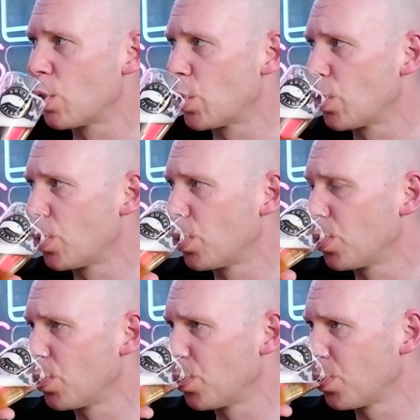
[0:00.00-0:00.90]

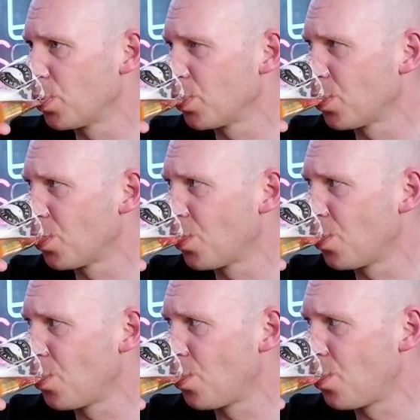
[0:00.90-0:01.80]

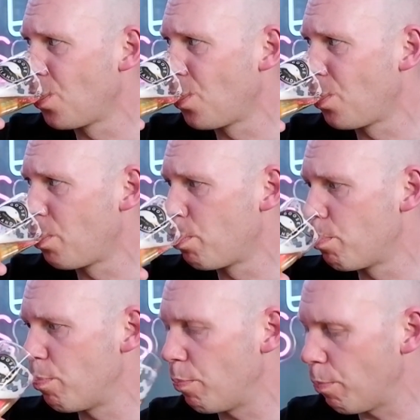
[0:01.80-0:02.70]

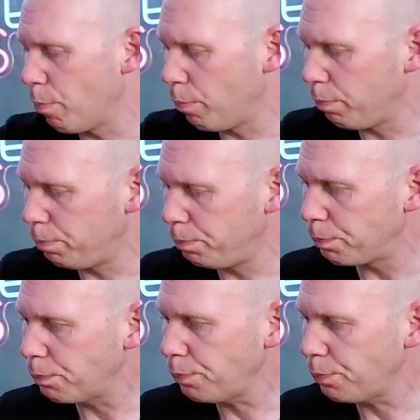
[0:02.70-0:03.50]
(no one is talking)